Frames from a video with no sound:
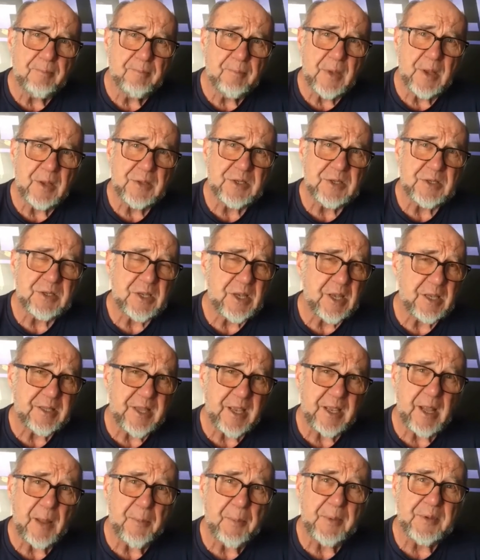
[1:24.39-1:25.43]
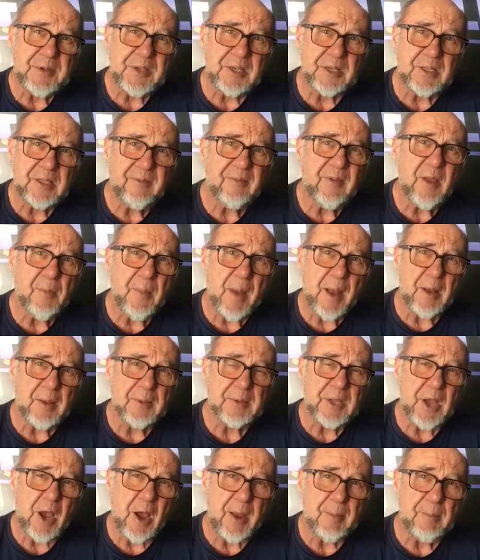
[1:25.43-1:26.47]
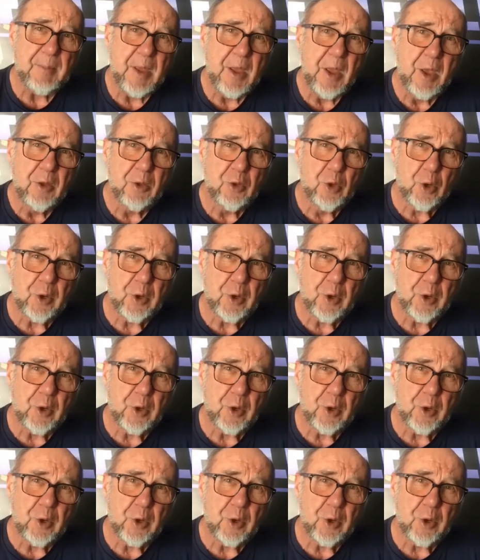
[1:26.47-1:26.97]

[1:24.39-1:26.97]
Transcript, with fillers: It's taking up a significant amount of time during